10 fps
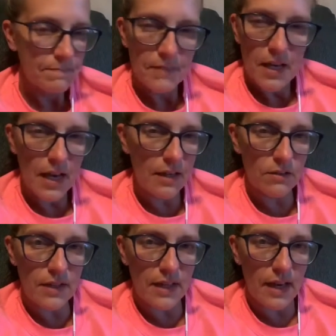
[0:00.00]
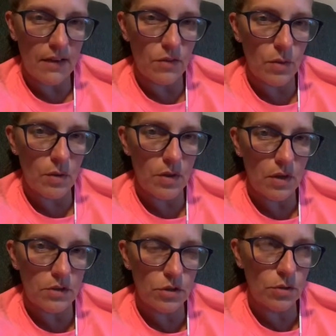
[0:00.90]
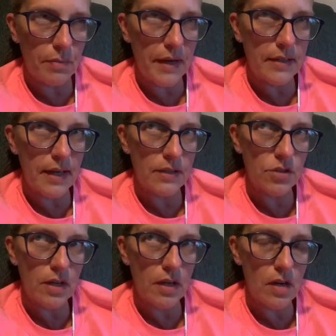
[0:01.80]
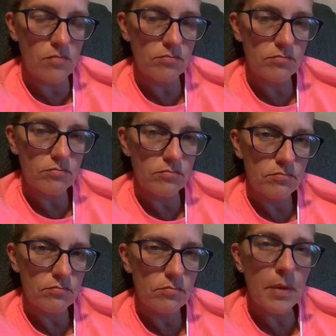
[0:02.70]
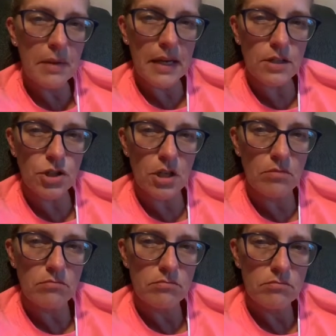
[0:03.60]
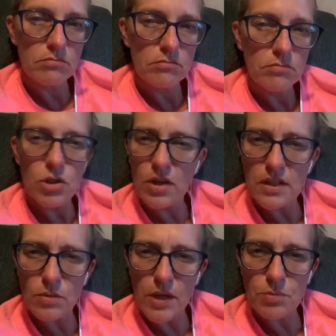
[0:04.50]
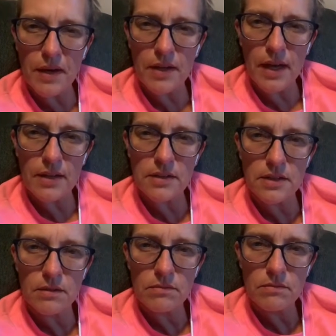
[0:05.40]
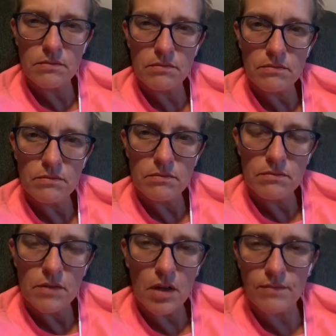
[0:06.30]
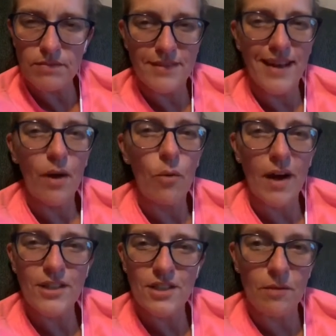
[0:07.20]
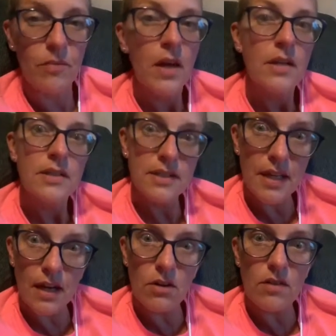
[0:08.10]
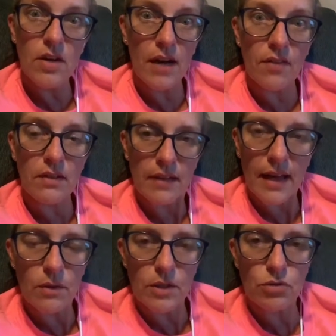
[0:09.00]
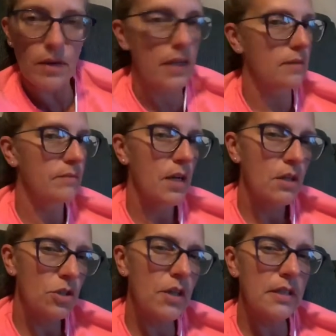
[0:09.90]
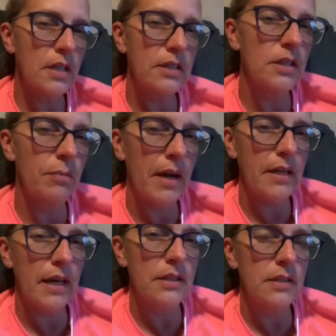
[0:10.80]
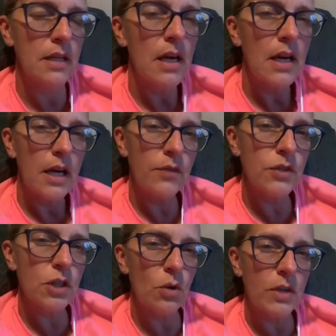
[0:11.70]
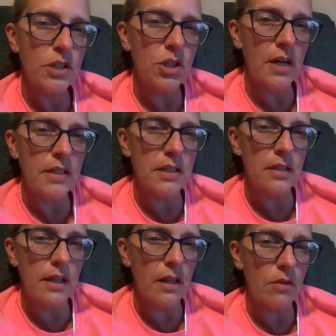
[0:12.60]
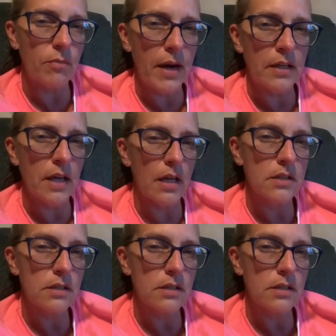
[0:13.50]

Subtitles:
I don't think I have the wherewithal to do a podcast right now. Maybe next year. Do you guys watch podcasts? Or watch them? See, I don't even have the language right. Do you guys listen to podcasts? If so, what's your ideal length of podcast?